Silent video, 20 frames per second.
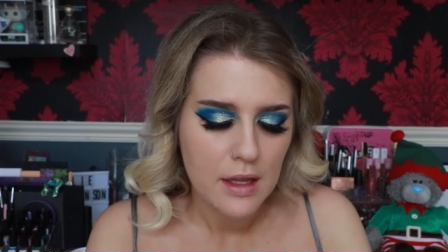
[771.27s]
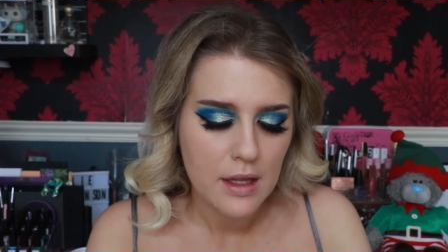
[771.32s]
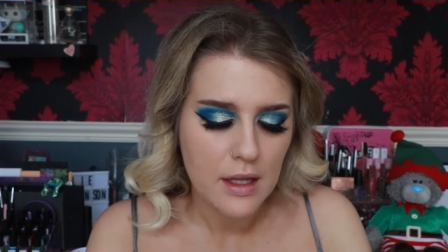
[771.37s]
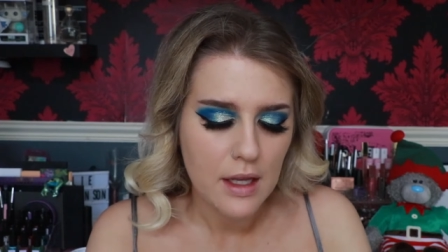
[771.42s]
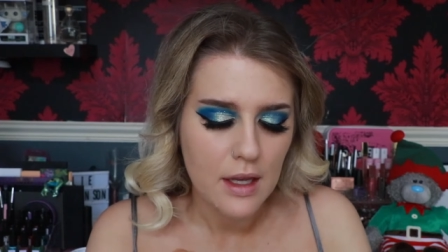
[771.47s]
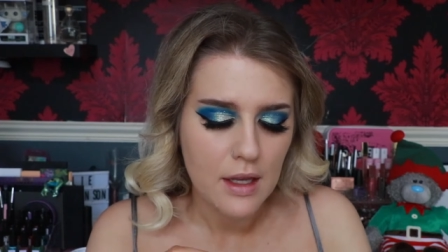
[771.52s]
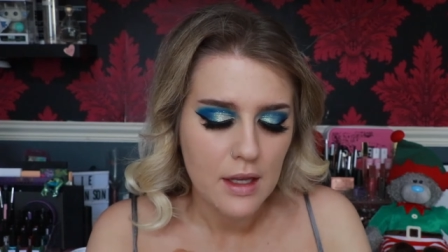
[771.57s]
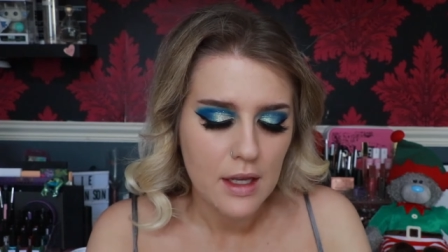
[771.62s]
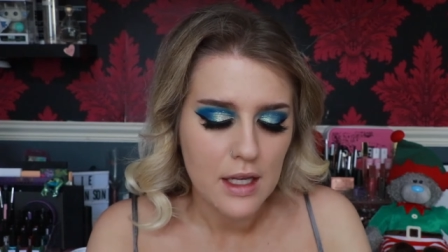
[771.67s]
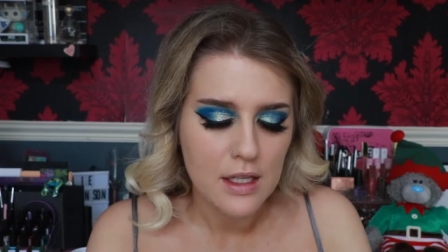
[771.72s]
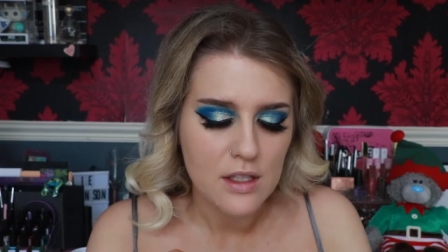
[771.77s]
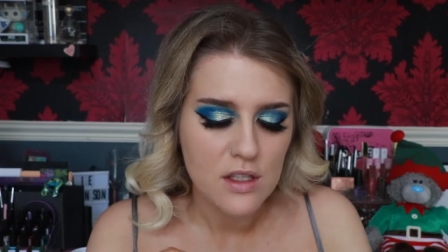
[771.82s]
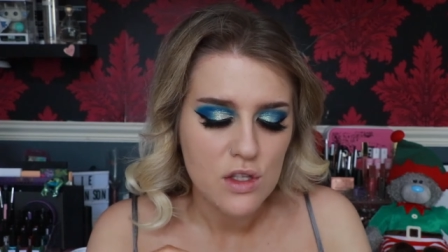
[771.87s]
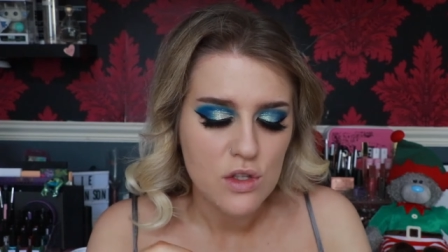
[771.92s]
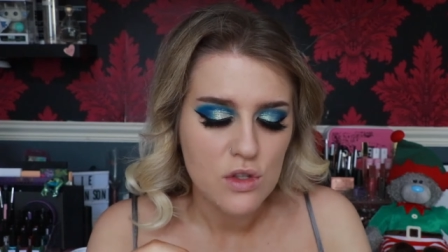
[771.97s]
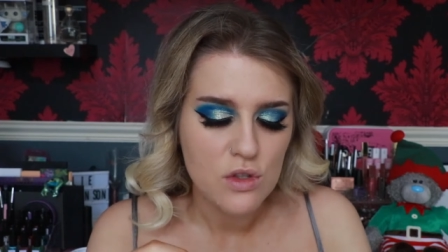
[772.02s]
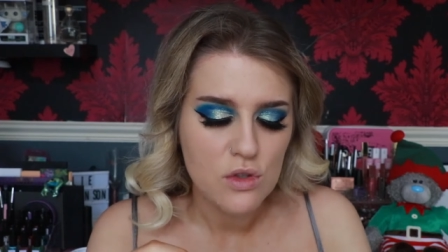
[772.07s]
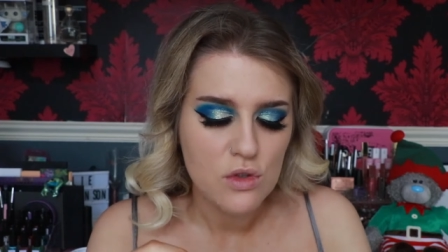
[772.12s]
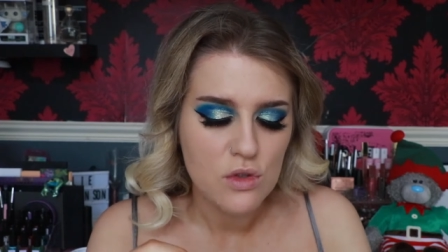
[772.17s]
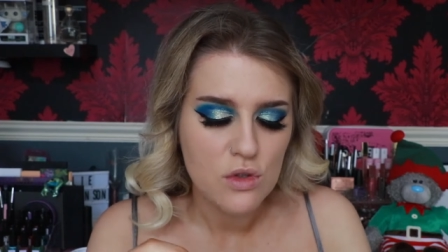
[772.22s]
that
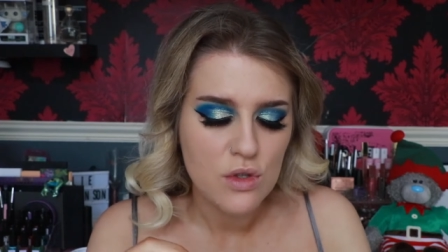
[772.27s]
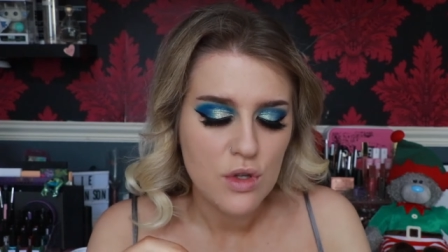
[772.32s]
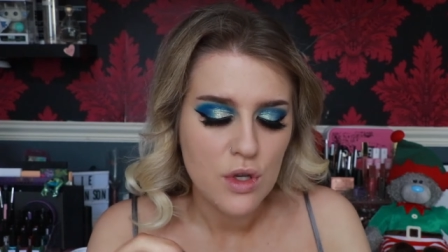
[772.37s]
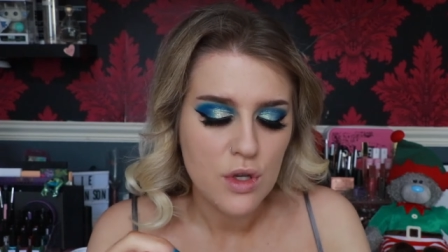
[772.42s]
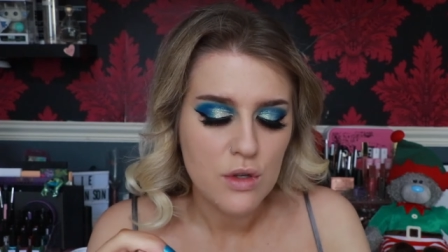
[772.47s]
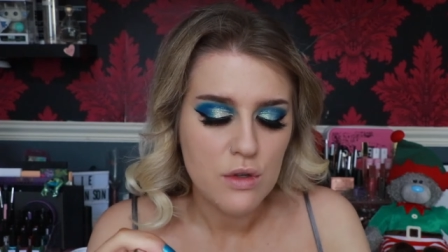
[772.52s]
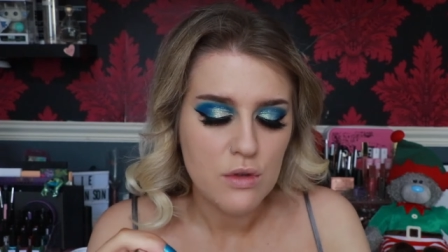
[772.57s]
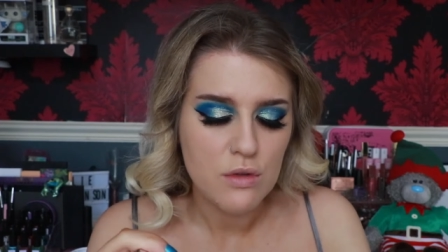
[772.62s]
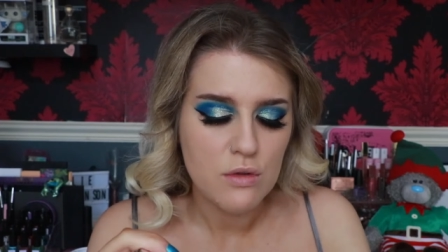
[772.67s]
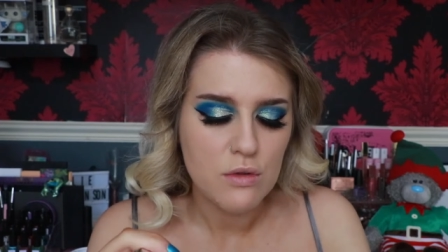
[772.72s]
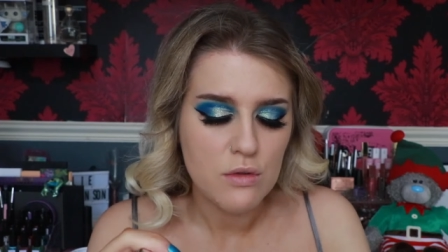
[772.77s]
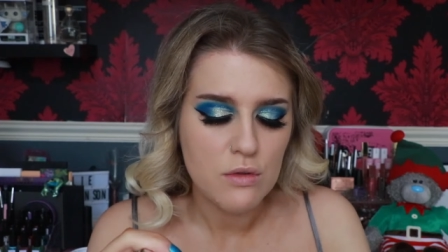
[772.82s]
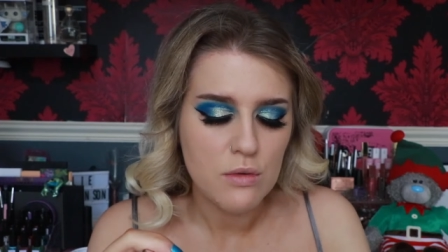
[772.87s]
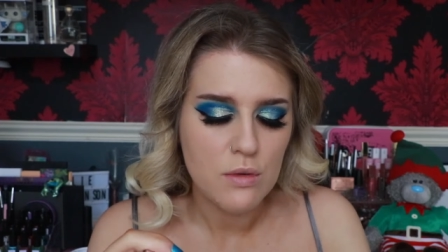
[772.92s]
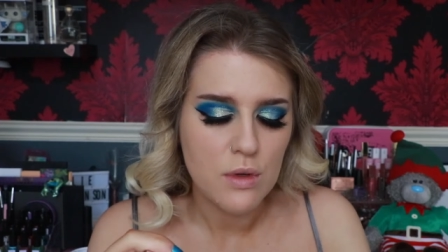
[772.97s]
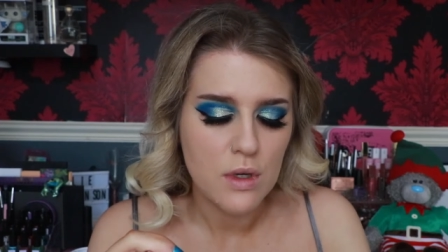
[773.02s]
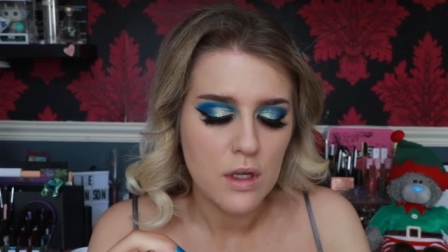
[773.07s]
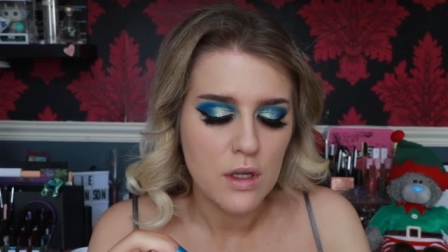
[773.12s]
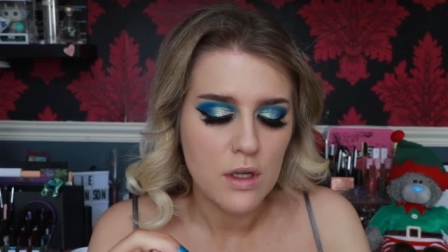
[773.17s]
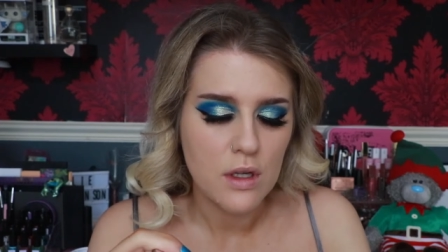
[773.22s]
it's
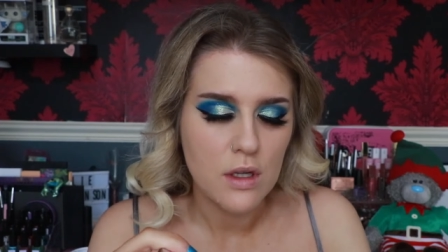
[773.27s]
too